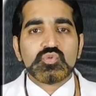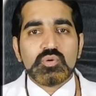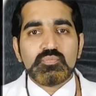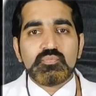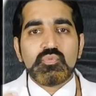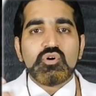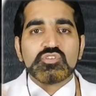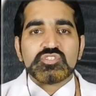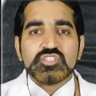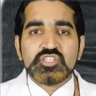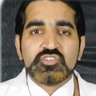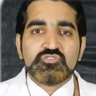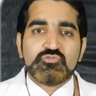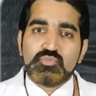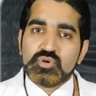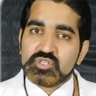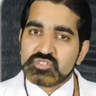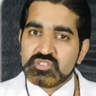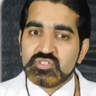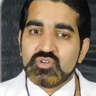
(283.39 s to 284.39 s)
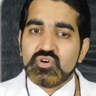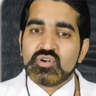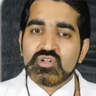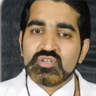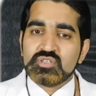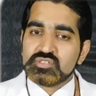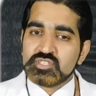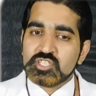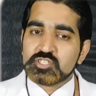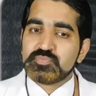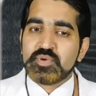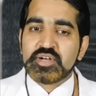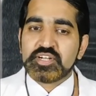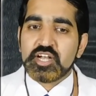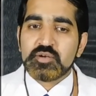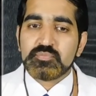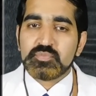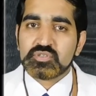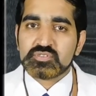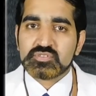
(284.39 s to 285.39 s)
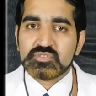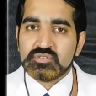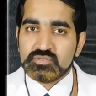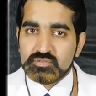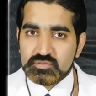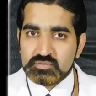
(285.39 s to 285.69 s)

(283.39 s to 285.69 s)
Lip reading: a positive person or a suspected person,